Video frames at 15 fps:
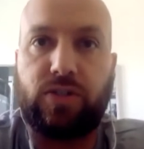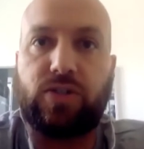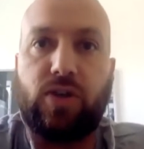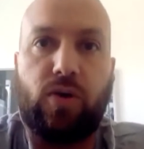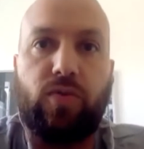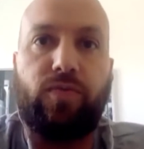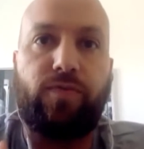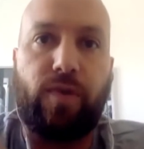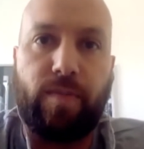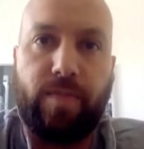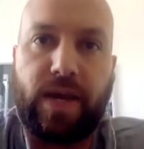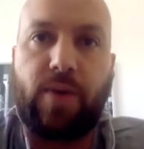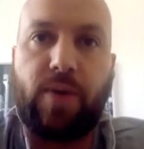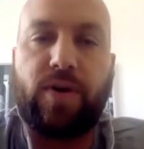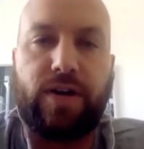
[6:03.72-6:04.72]
So for
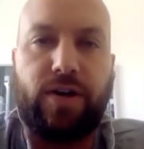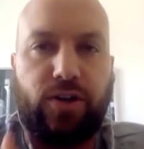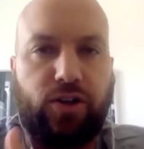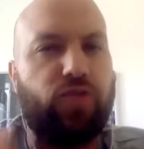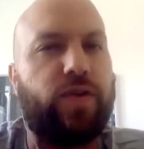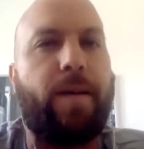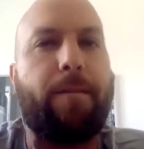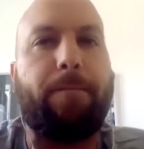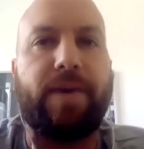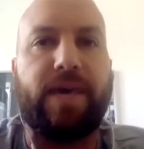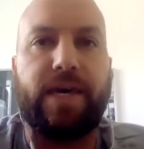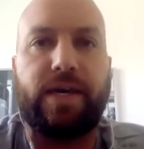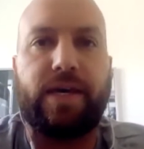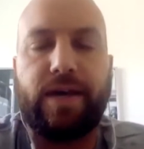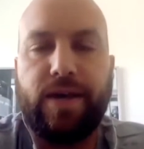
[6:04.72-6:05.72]
me, I wanted to do it up
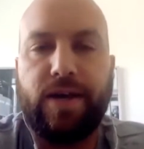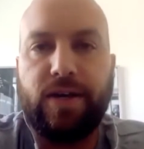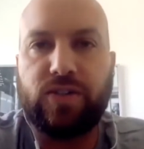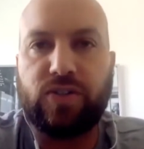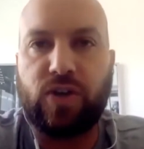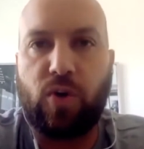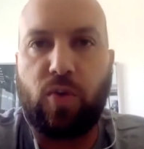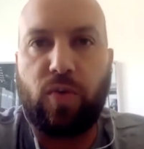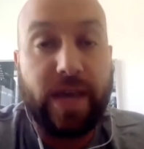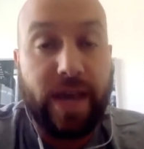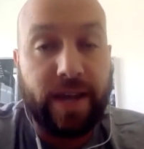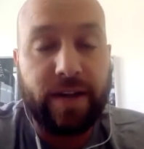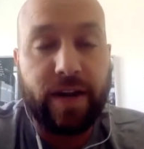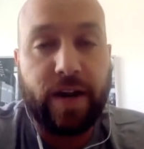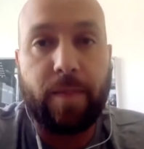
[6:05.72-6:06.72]
big. So we
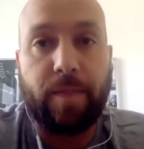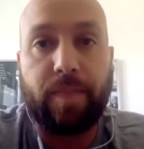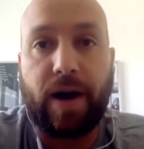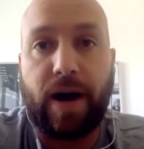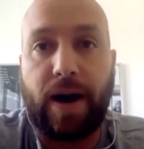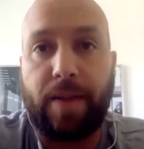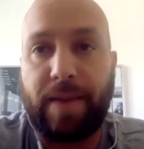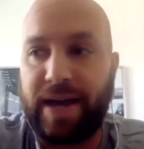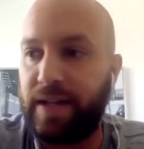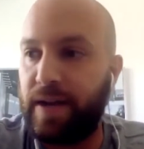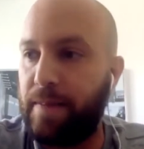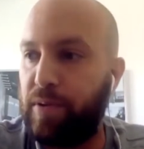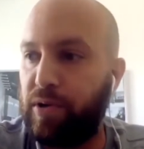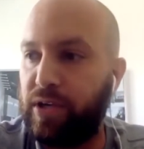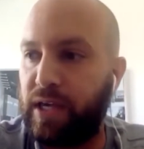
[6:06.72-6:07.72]
ended up, I ended
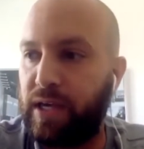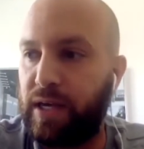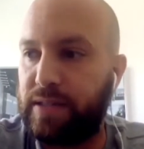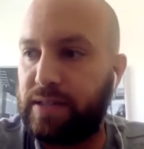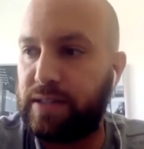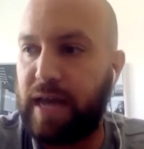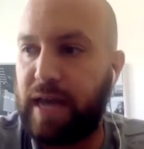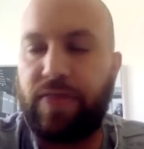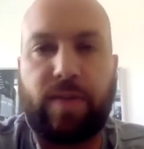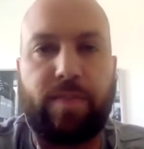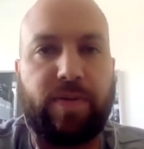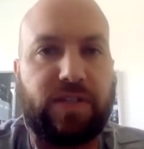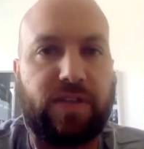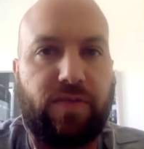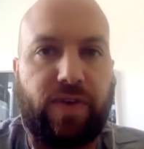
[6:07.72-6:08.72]
up booking us Cathay
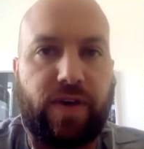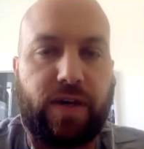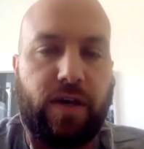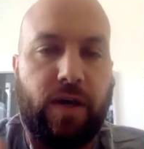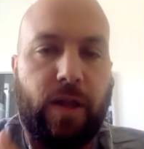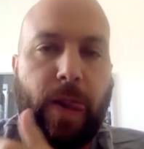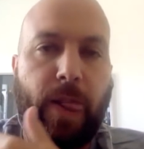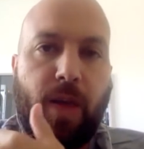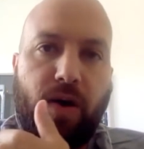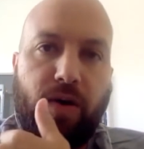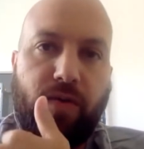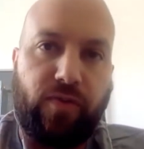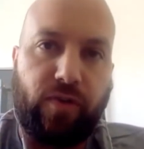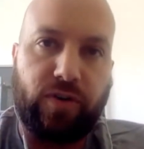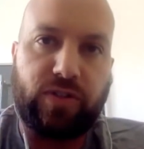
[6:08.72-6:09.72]
Pacific
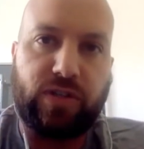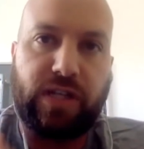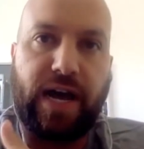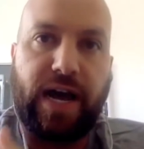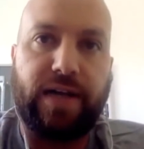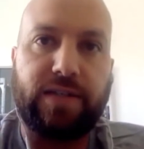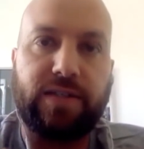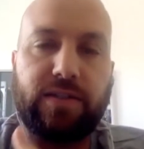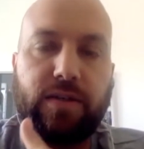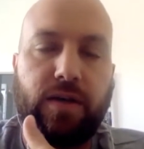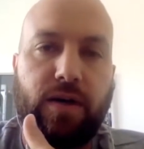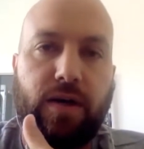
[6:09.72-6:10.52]
first class.